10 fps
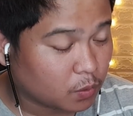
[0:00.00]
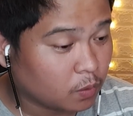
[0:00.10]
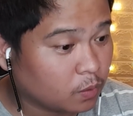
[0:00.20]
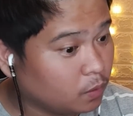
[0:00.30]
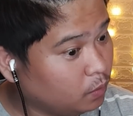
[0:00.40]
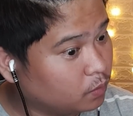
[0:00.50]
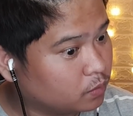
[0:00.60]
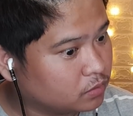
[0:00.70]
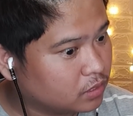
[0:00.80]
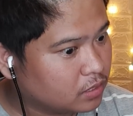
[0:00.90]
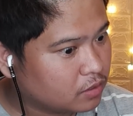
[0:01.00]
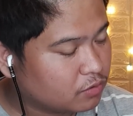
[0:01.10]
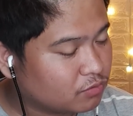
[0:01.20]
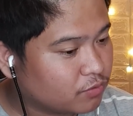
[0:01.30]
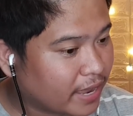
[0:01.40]
Oh,
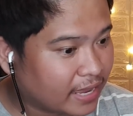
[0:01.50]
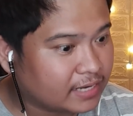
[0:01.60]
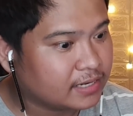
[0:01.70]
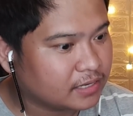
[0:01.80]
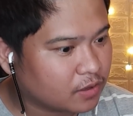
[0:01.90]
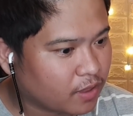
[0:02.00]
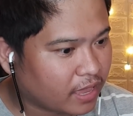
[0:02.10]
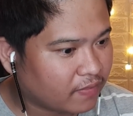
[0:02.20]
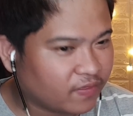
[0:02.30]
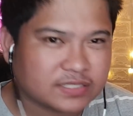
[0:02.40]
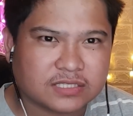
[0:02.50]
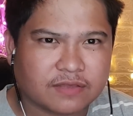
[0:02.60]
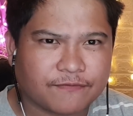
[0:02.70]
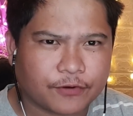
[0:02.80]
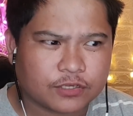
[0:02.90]
red. Okay, this is
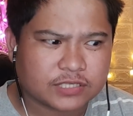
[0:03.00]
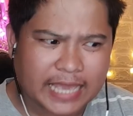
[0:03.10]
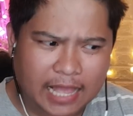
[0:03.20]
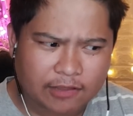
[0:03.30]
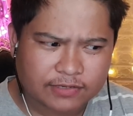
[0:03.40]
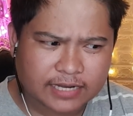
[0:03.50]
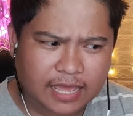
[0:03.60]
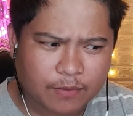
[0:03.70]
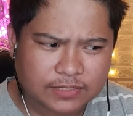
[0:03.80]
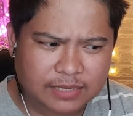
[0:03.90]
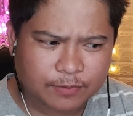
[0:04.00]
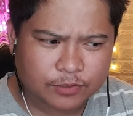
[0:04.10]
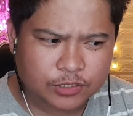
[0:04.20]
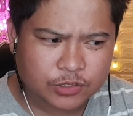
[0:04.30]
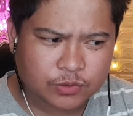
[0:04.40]
the first gown that I was
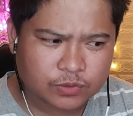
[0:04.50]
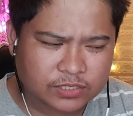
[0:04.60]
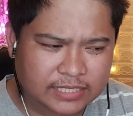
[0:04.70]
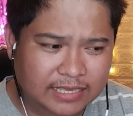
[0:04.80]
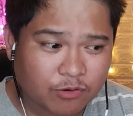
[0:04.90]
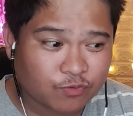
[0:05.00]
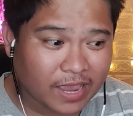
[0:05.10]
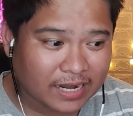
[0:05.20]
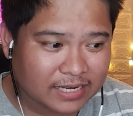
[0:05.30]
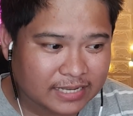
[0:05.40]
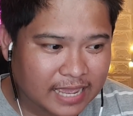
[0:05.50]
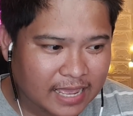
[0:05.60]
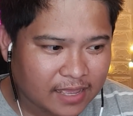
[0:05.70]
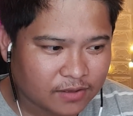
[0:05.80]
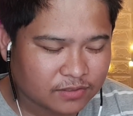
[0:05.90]
able to see, a red
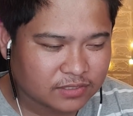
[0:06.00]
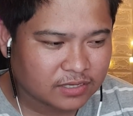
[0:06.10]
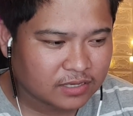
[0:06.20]
gown.